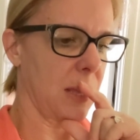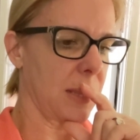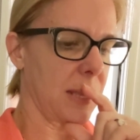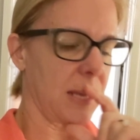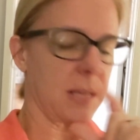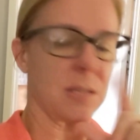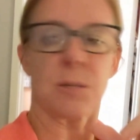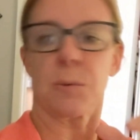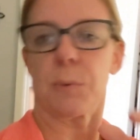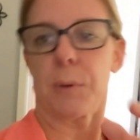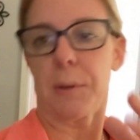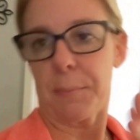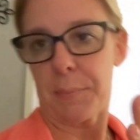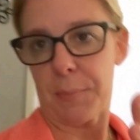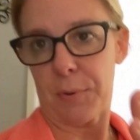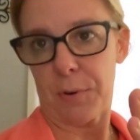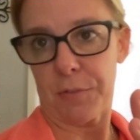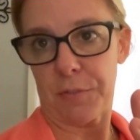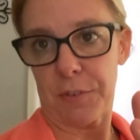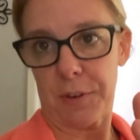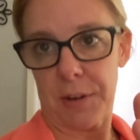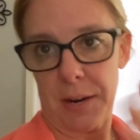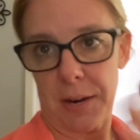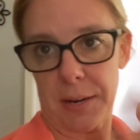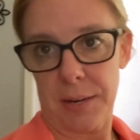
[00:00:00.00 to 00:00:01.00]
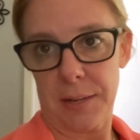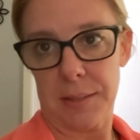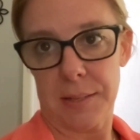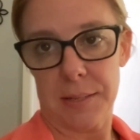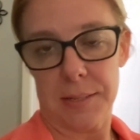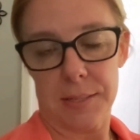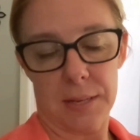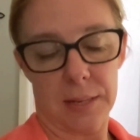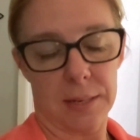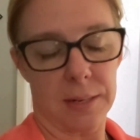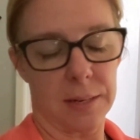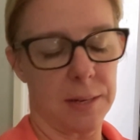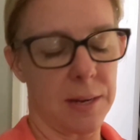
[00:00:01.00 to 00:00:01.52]
That's where I'm overnighting the
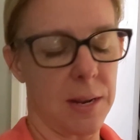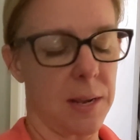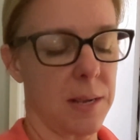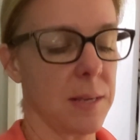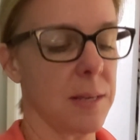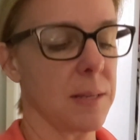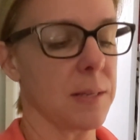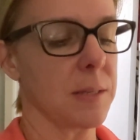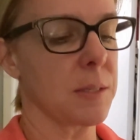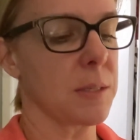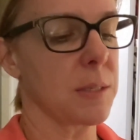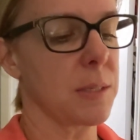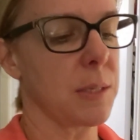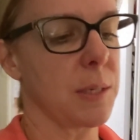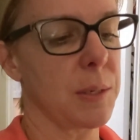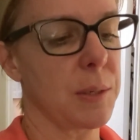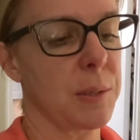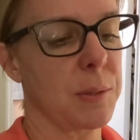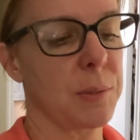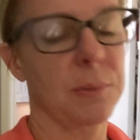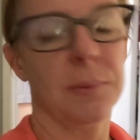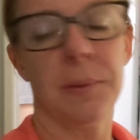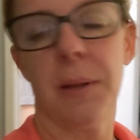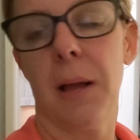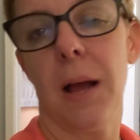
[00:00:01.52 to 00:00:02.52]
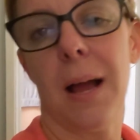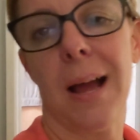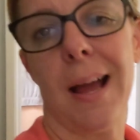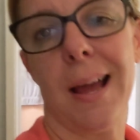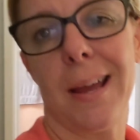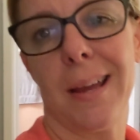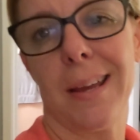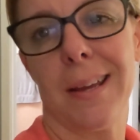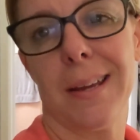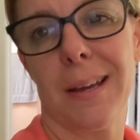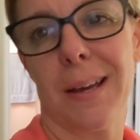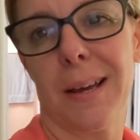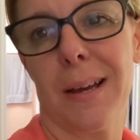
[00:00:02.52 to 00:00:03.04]
second night. So
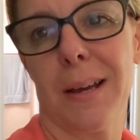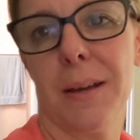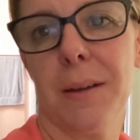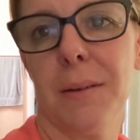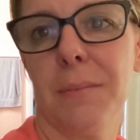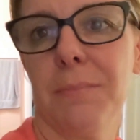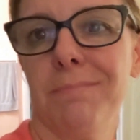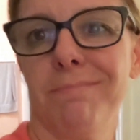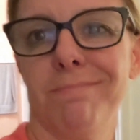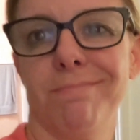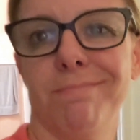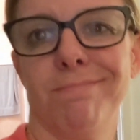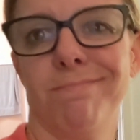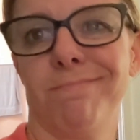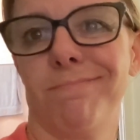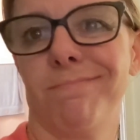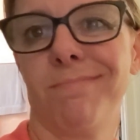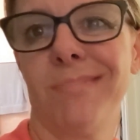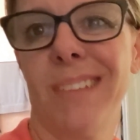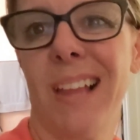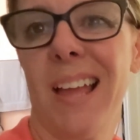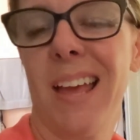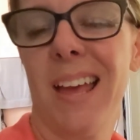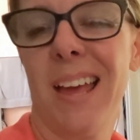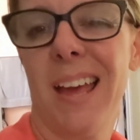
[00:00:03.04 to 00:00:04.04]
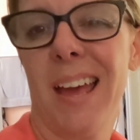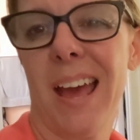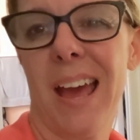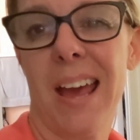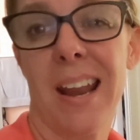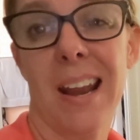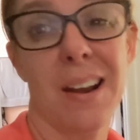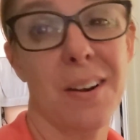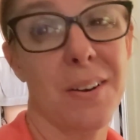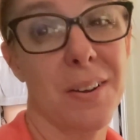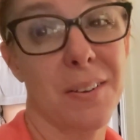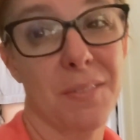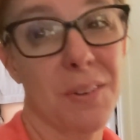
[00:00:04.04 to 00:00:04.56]
I
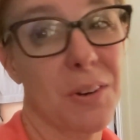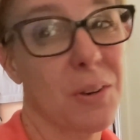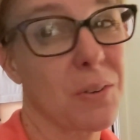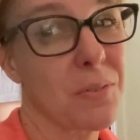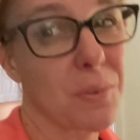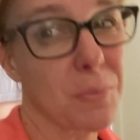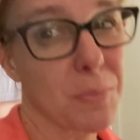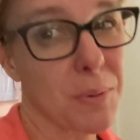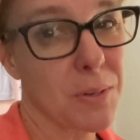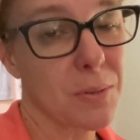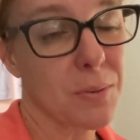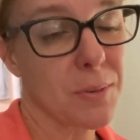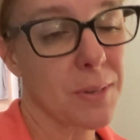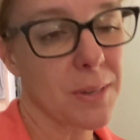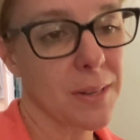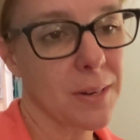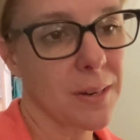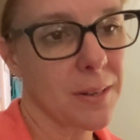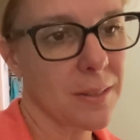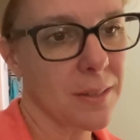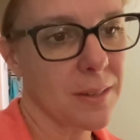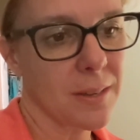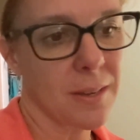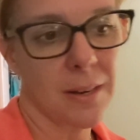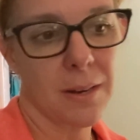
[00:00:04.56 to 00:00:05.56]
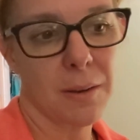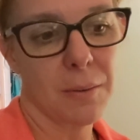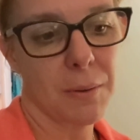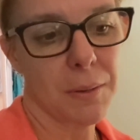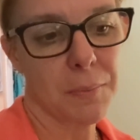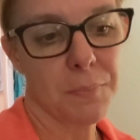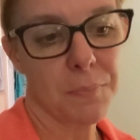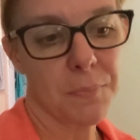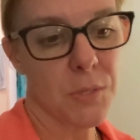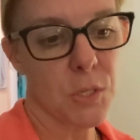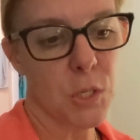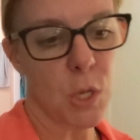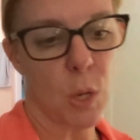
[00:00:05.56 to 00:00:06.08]
don't even know if I'll be doing anything
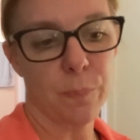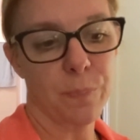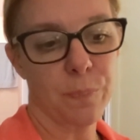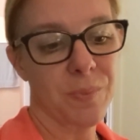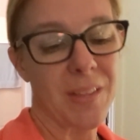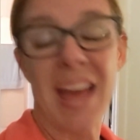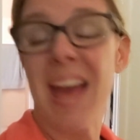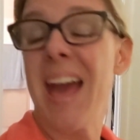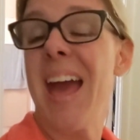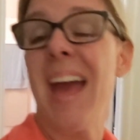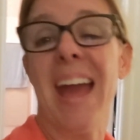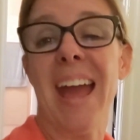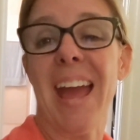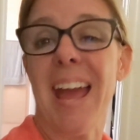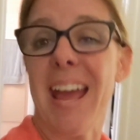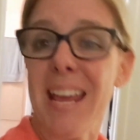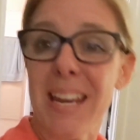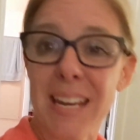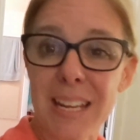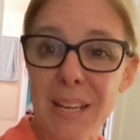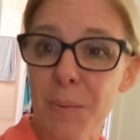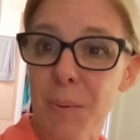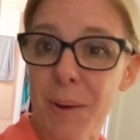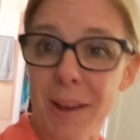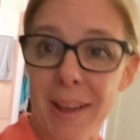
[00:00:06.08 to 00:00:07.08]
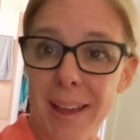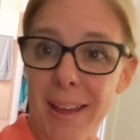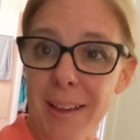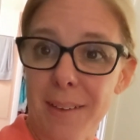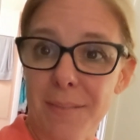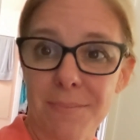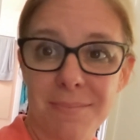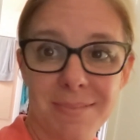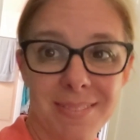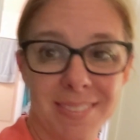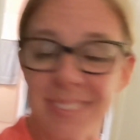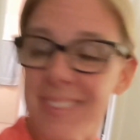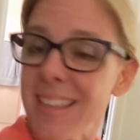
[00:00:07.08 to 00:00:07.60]
anyway. So
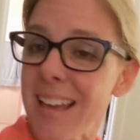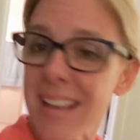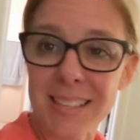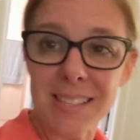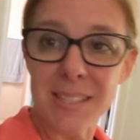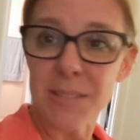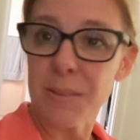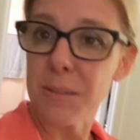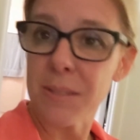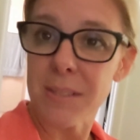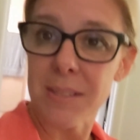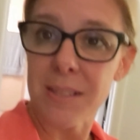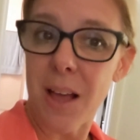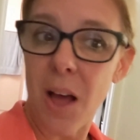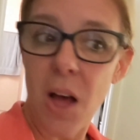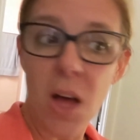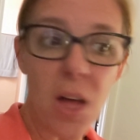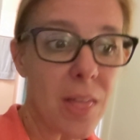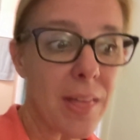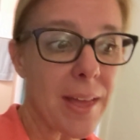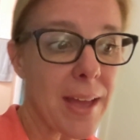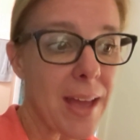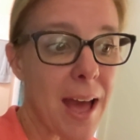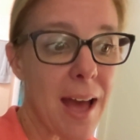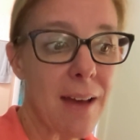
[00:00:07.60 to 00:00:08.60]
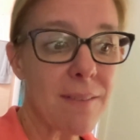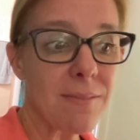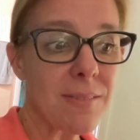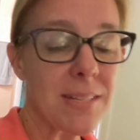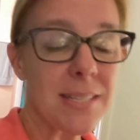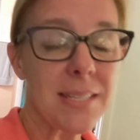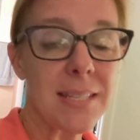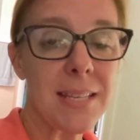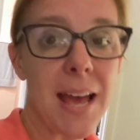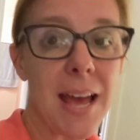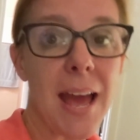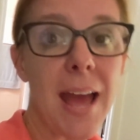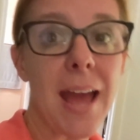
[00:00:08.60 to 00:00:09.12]
anyway, that's all I have
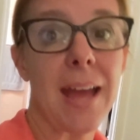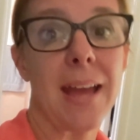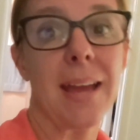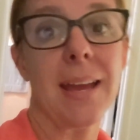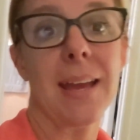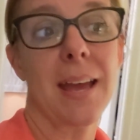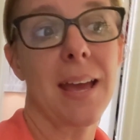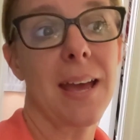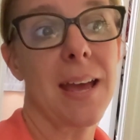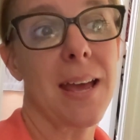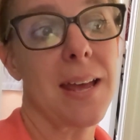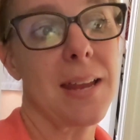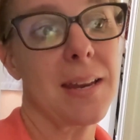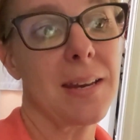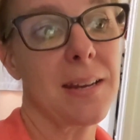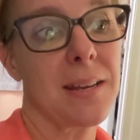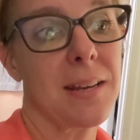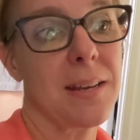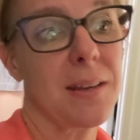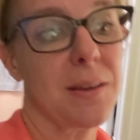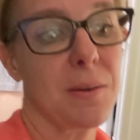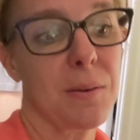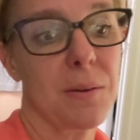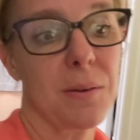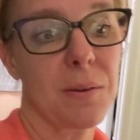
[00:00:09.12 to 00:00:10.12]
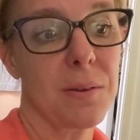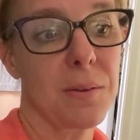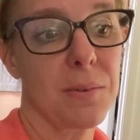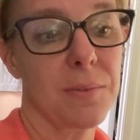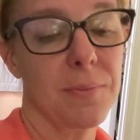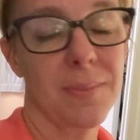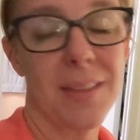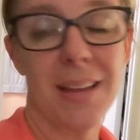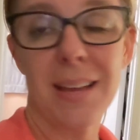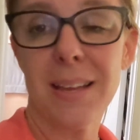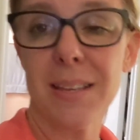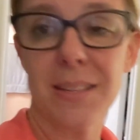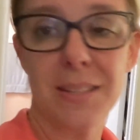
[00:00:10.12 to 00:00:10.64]
to say. And
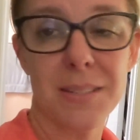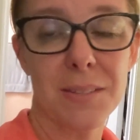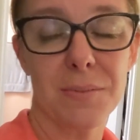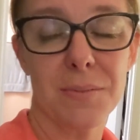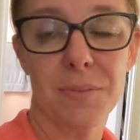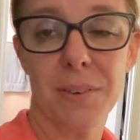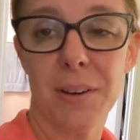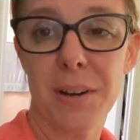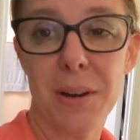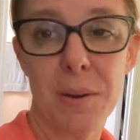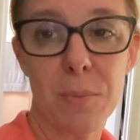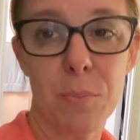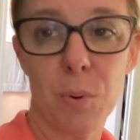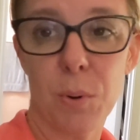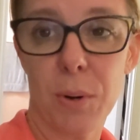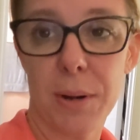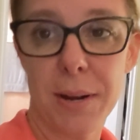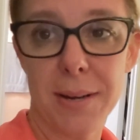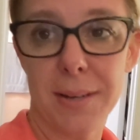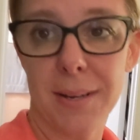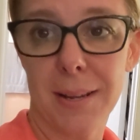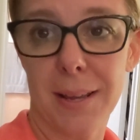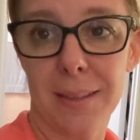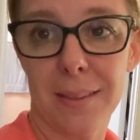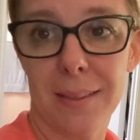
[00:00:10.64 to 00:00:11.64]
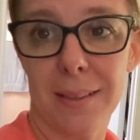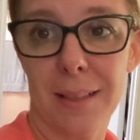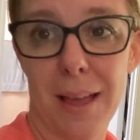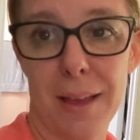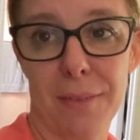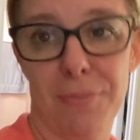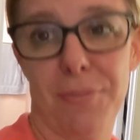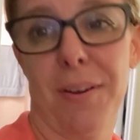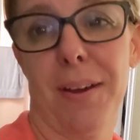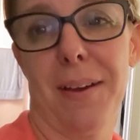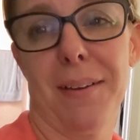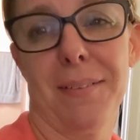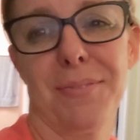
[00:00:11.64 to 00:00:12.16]
that is a very boring day in the
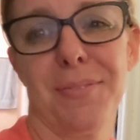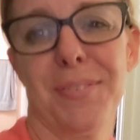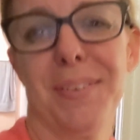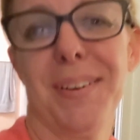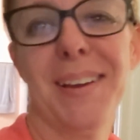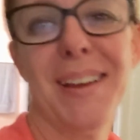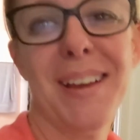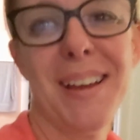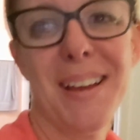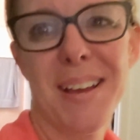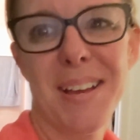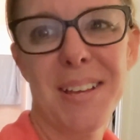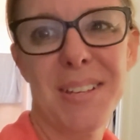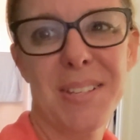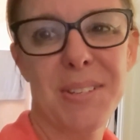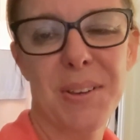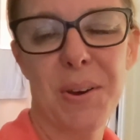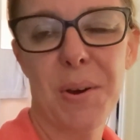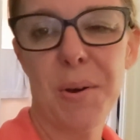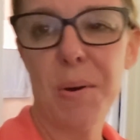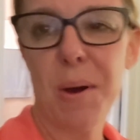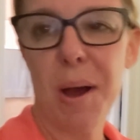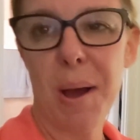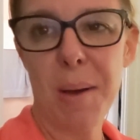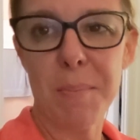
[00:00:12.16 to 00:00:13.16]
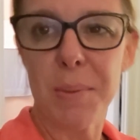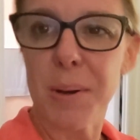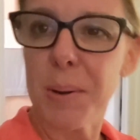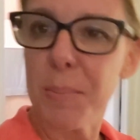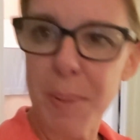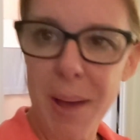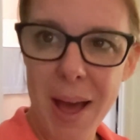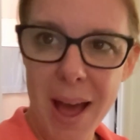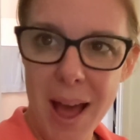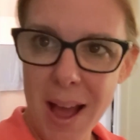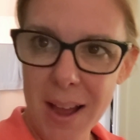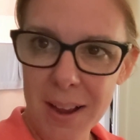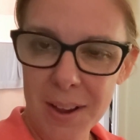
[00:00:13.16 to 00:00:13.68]
life of. So I'm gonna
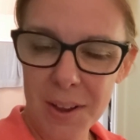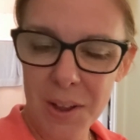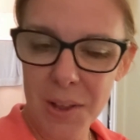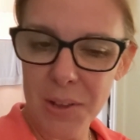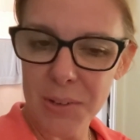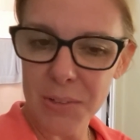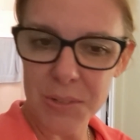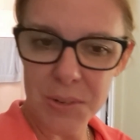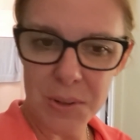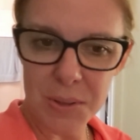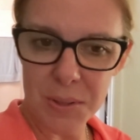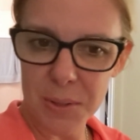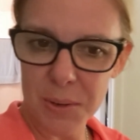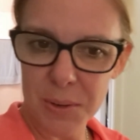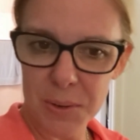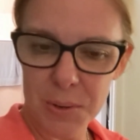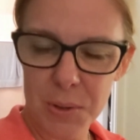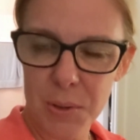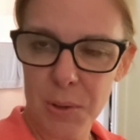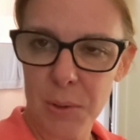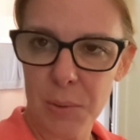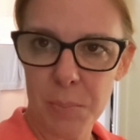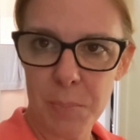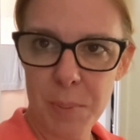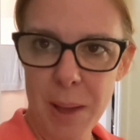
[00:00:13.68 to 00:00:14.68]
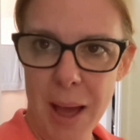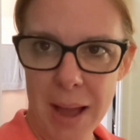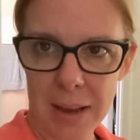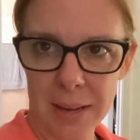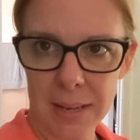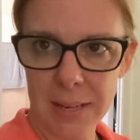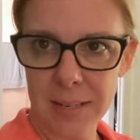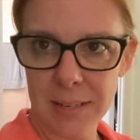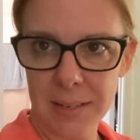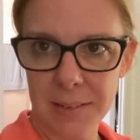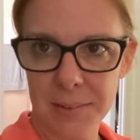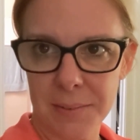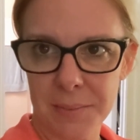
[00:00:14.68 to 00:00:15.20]
pack. I'll do a little
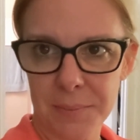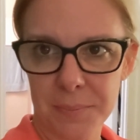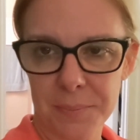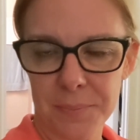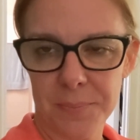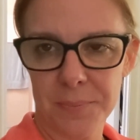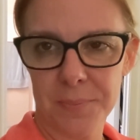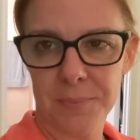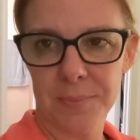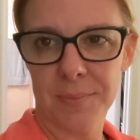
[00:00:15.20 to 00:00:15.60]
packing